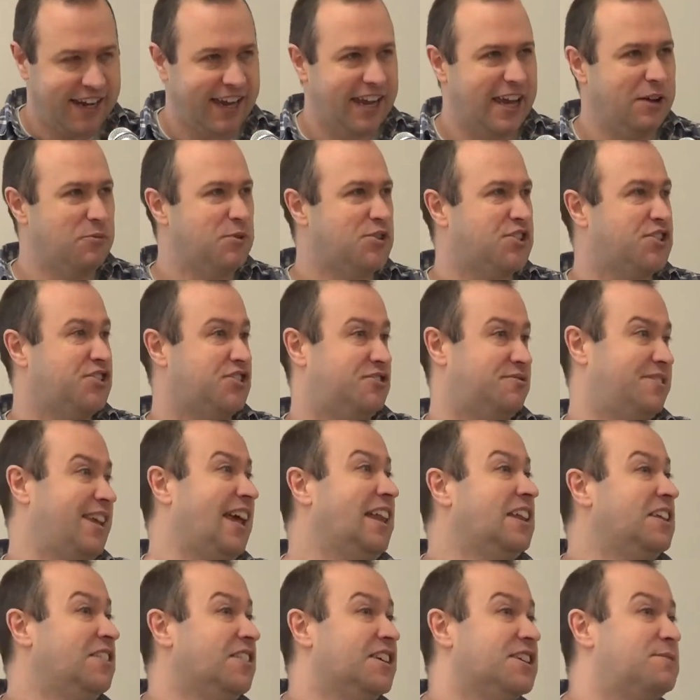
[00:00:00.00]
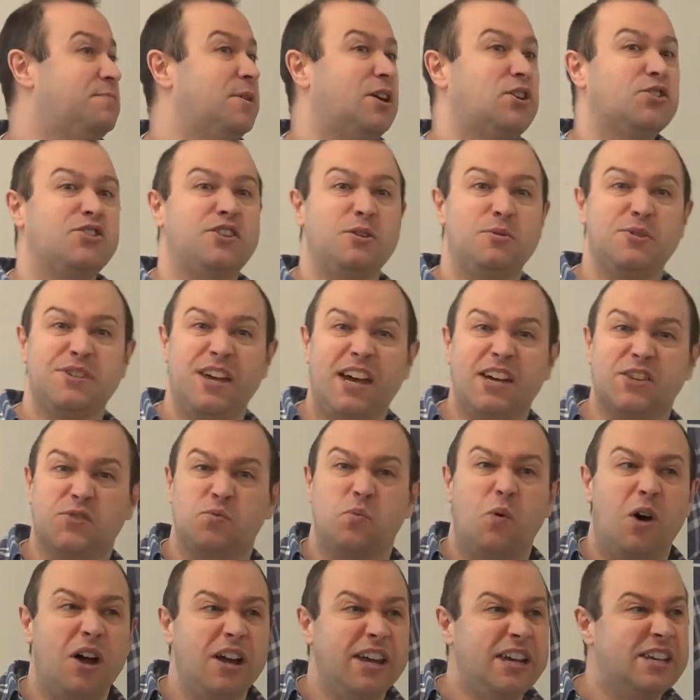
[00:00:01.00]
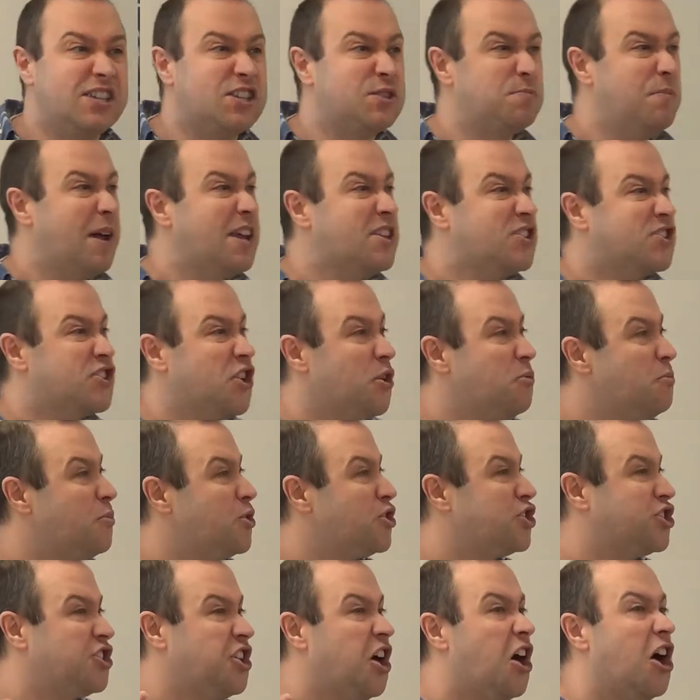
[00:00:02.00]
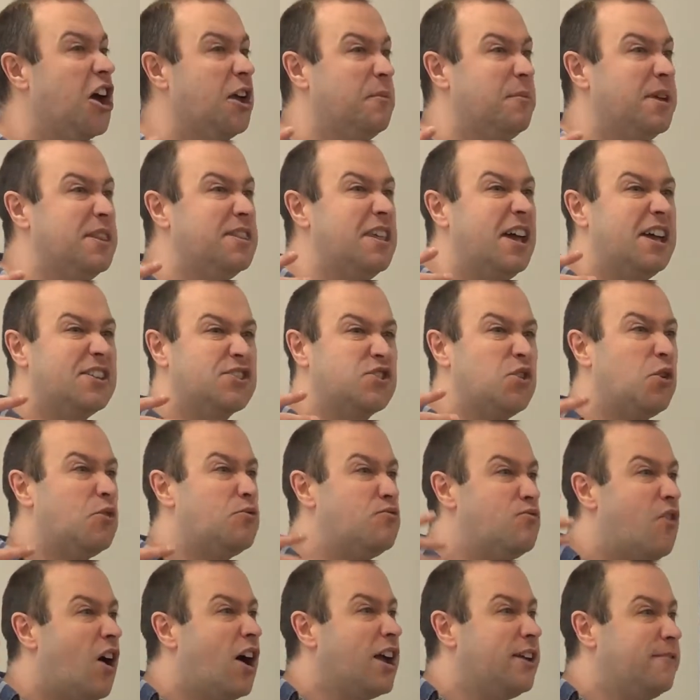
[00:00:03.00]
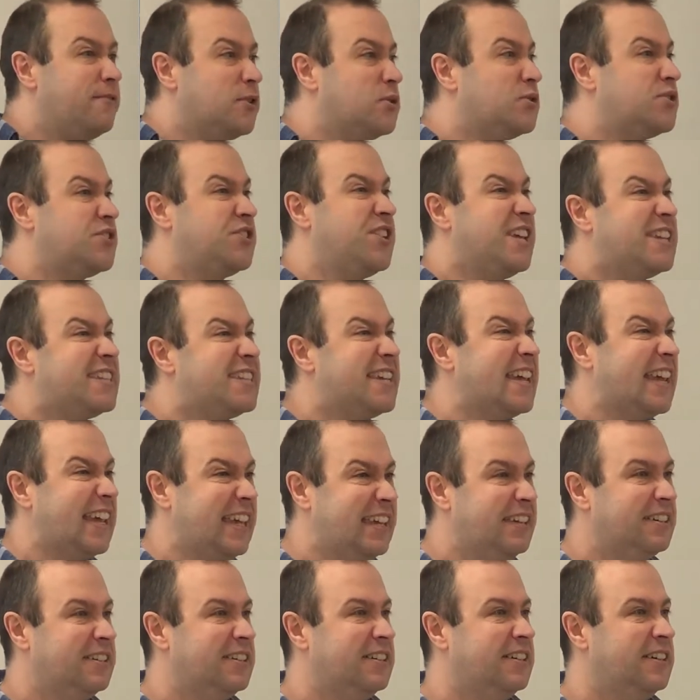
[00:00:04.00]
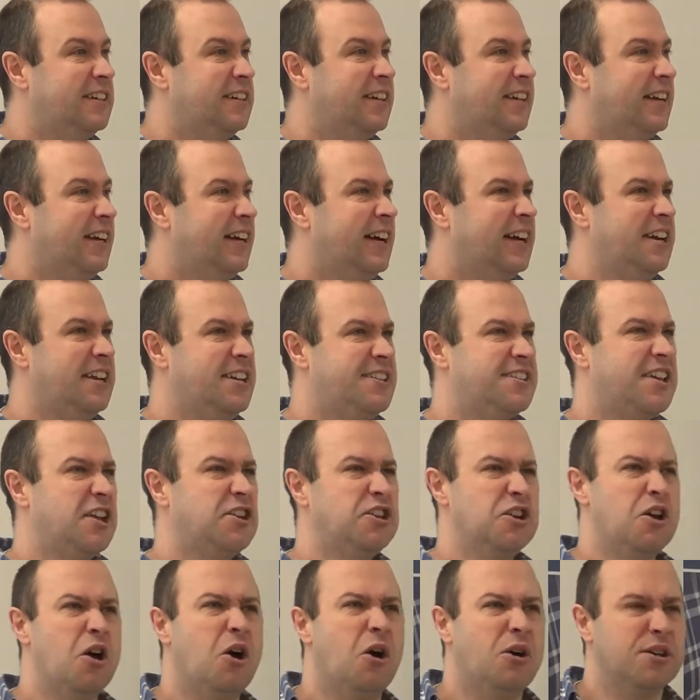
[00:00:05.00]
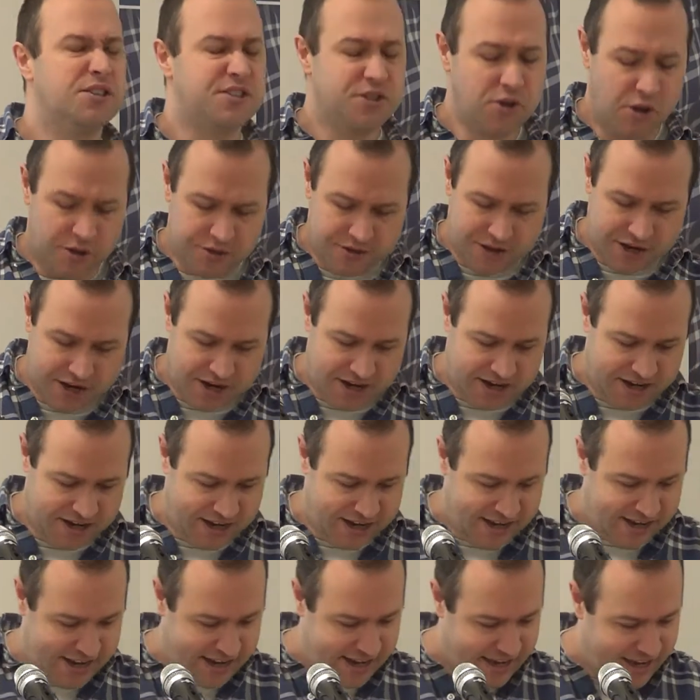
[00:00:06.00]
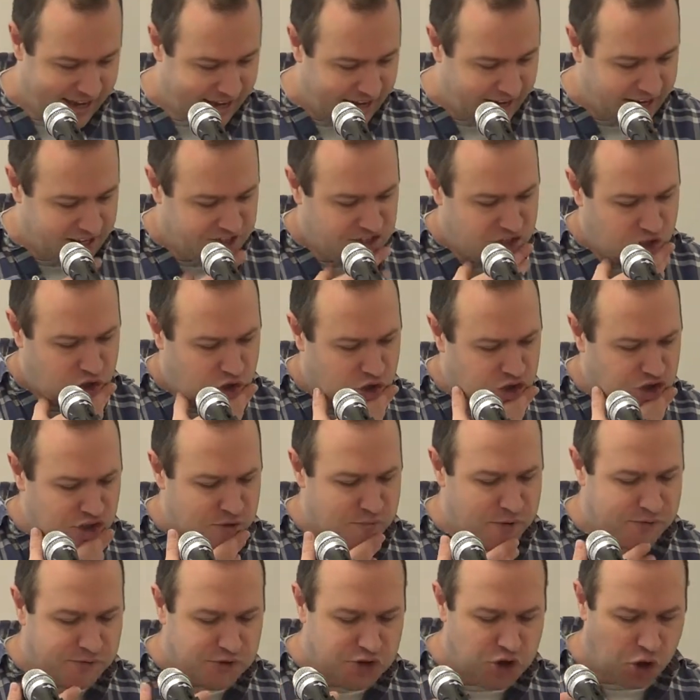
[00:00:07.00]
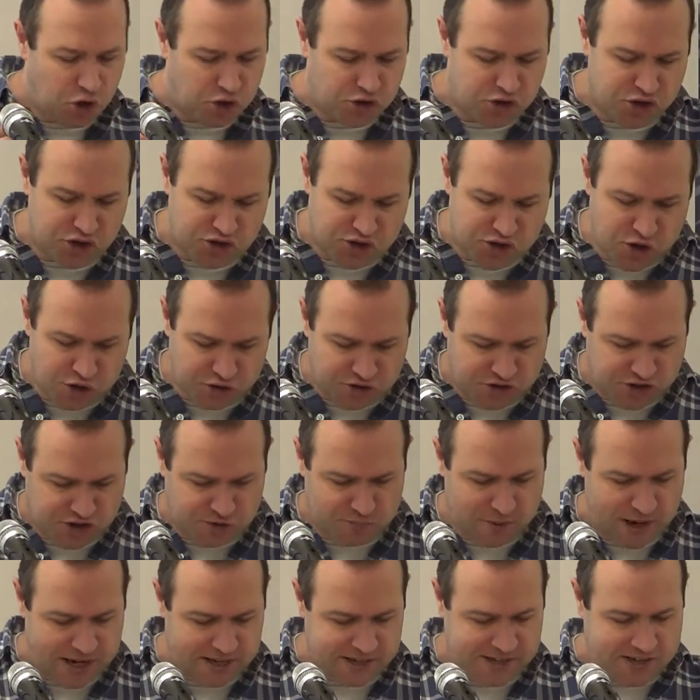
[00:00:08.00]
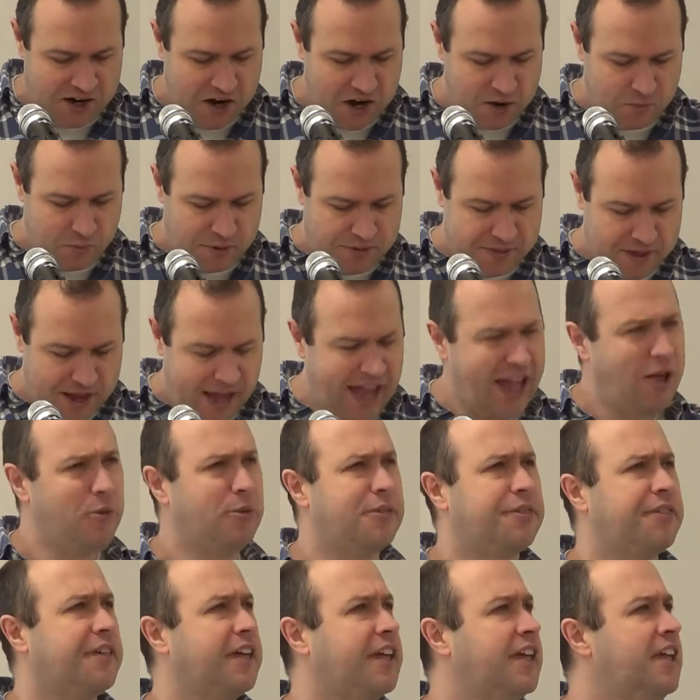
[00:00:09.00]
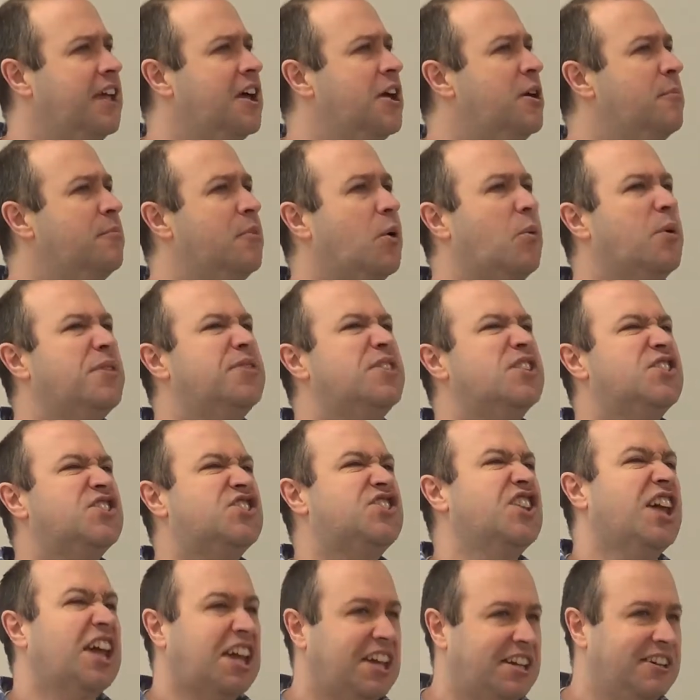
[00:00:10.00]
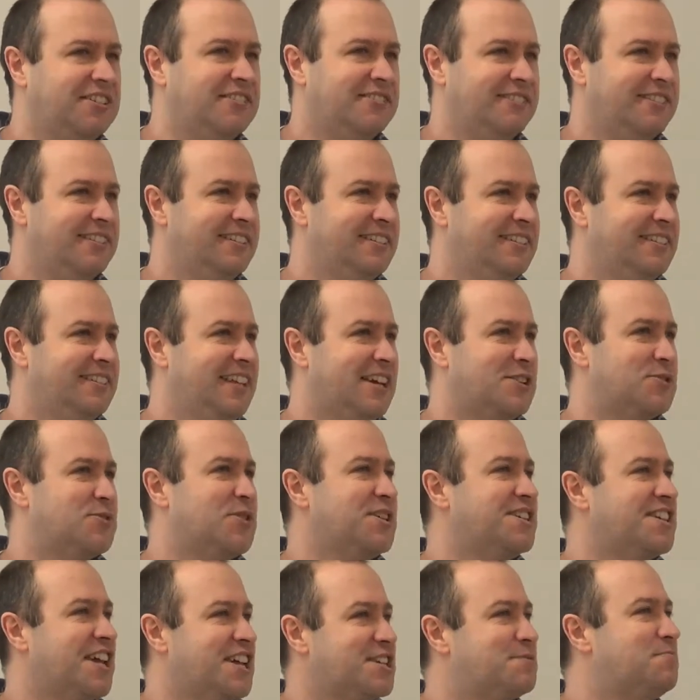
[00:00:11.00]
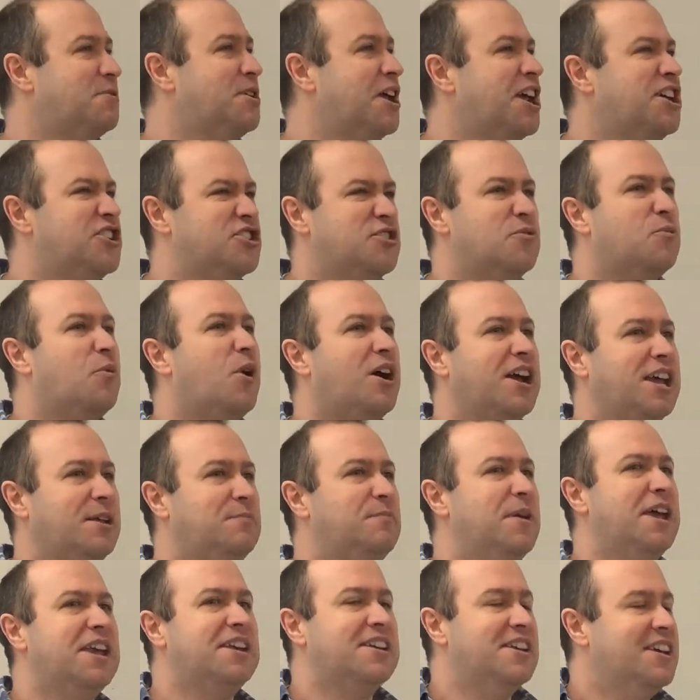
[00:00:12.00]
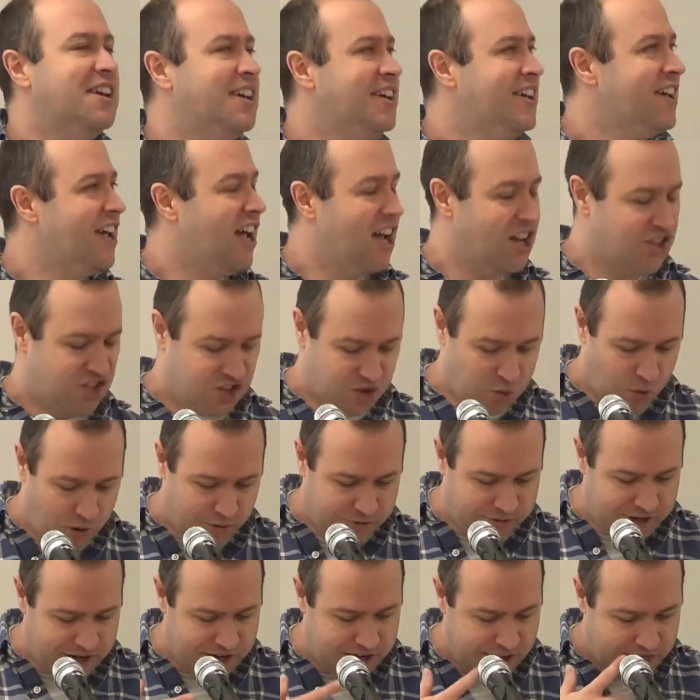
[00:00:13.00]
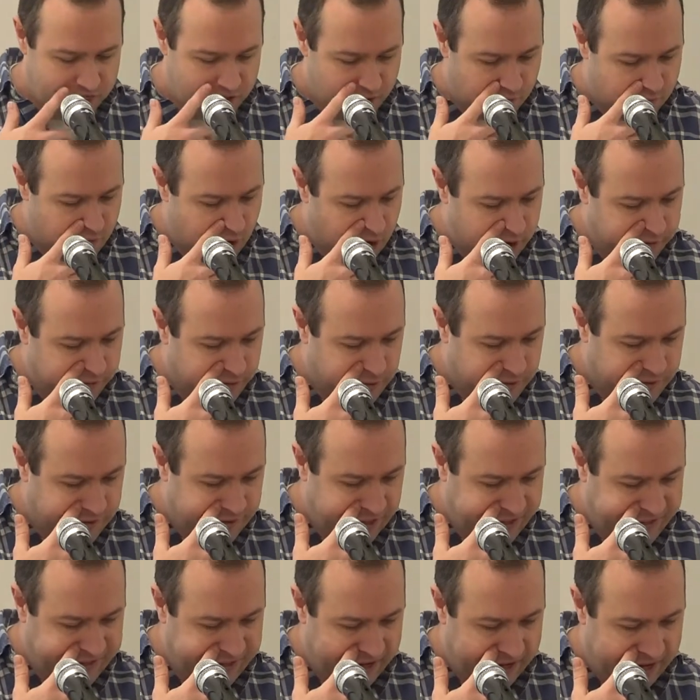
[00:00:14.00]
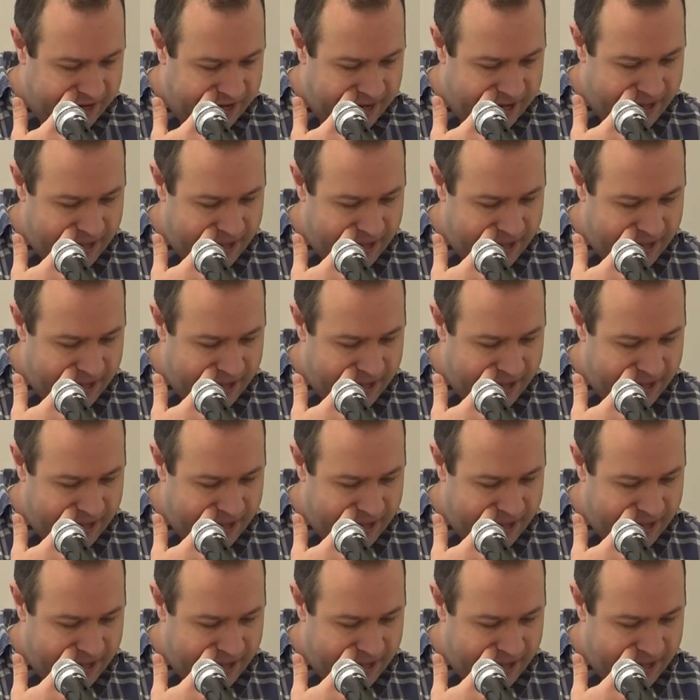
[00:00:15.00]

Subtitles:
He was telling this because he was asked why he'd spent so much time in their sort of rival city. And he said, you know, it's the custom of doctors not to spend time with the healthy, but with the sick. That was his explanation of why he'd been so often in their rival city.